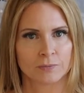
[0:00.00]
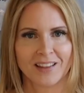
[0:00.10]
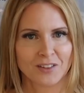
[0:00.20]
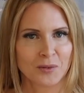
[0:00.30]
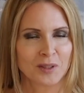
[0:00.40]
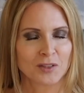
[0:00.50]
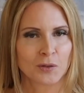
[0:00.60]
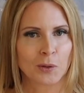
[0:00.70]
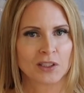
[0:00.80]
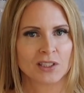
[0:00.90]
Thanks so much
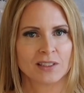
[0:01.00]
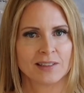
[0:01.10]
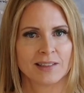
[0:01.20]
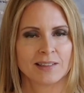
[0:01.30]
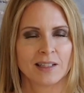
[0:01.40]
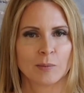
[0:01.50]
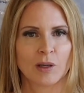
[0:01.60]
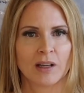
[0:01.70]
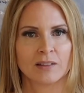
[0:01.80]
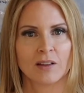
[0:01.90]
for watching Design Time,
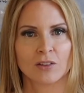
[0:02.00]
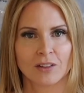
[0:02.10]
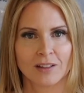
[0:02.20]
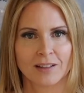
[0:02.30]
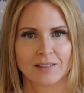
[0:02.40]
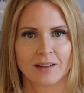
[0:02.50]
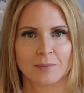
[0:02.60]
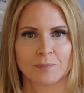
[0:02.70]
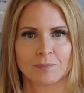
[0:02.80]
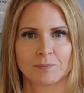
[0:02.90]
guys. I'll see you next
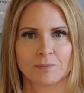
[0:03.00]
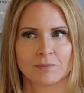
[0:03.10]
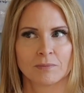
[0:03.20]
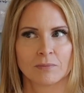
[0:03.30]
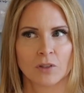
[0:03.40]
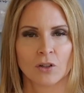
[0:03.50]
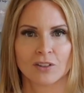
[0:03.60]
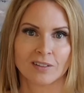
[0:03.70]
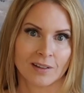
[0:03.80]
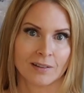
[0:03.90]
time on
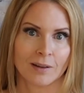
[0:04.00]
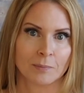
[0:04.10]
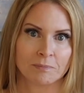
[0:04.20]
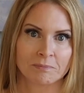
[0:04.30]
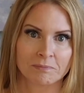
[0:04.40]
Design Time.